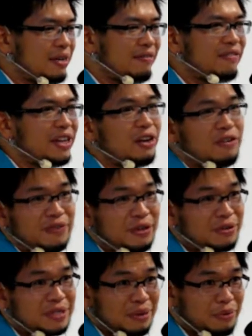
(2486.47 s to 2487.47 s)
video
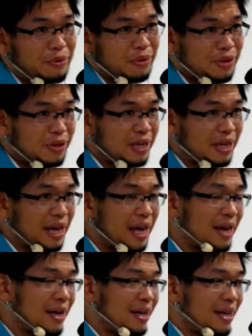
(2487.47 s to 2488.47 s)
views that we were looking at.
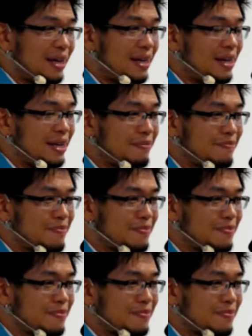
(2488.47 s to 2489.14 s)
Um,